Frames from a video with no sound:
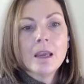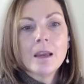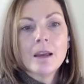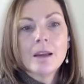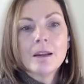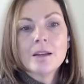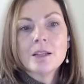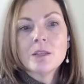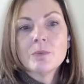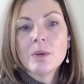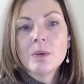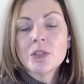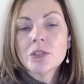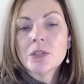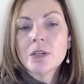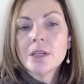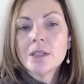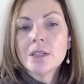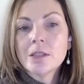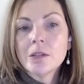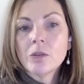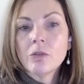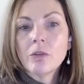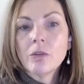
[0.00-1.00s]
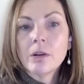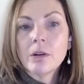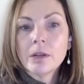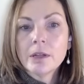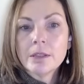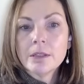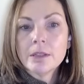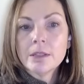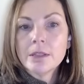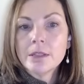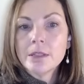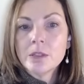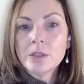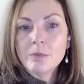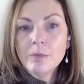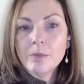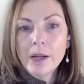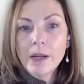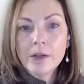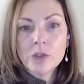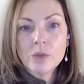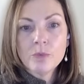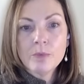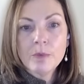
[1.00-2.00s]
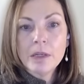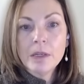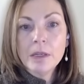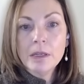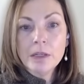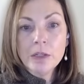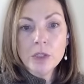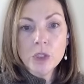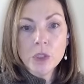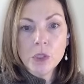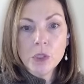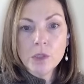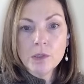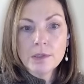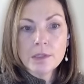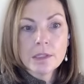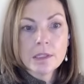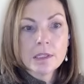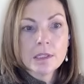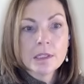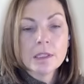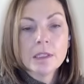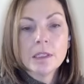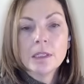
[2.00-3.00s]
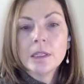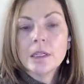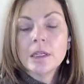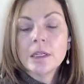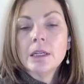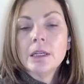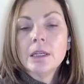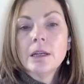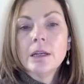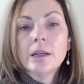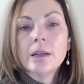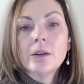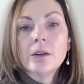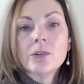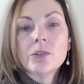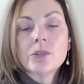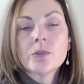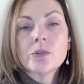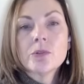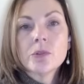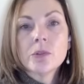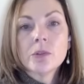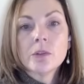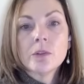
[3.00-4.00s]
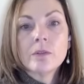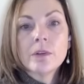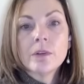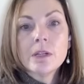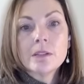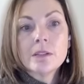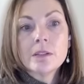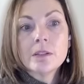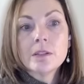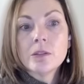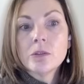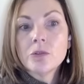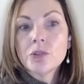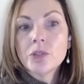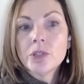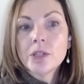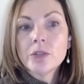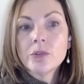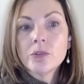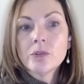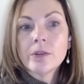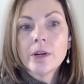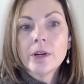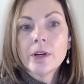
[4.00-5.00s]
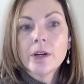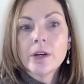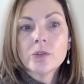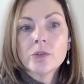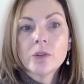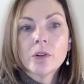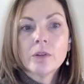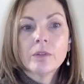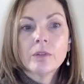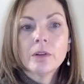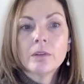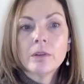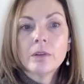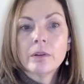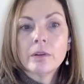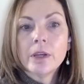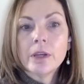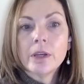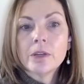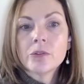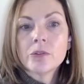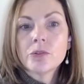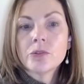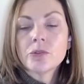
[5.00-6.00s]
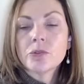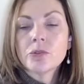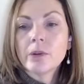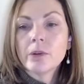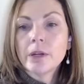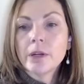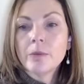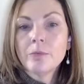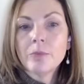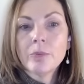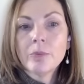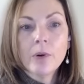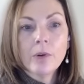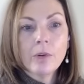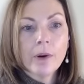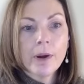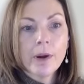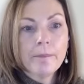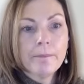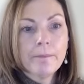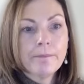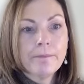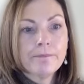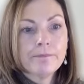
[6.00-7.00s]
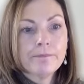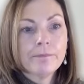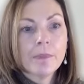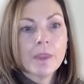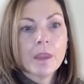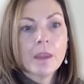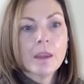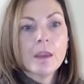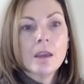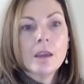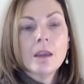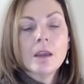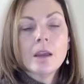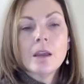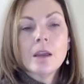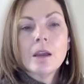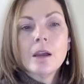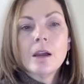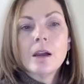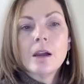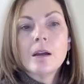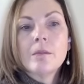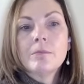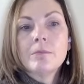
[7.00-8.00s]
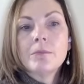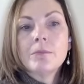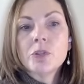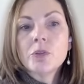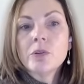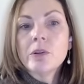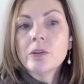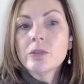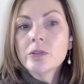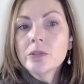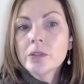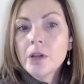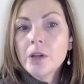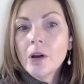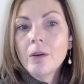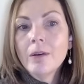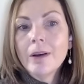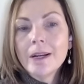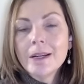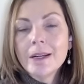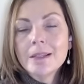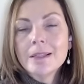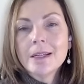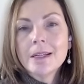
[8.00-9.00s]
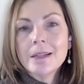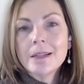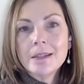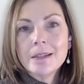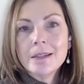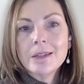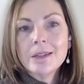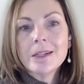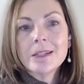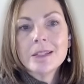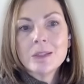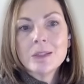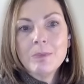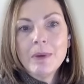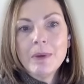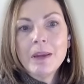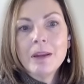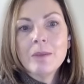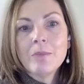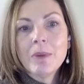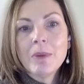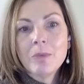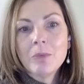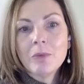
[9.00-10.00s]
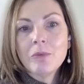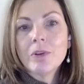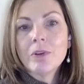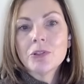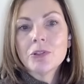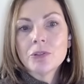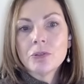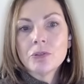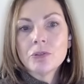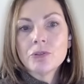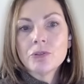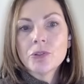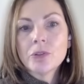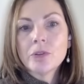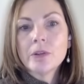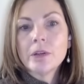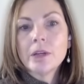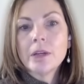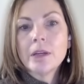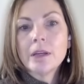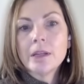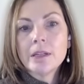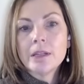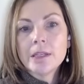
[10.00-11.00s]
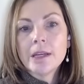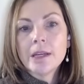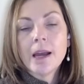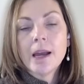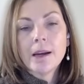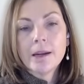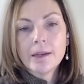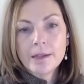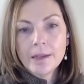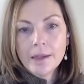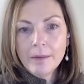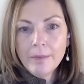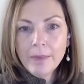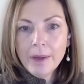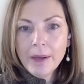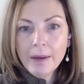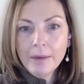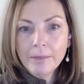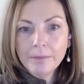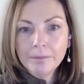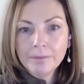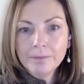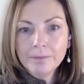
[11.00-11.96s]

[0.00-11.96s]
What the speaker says: And I specialize in chronic disease management in adults. And I also serve as associate director of our lung cancer screening program. 2 years ago, I decided to expand my professional journey into academia.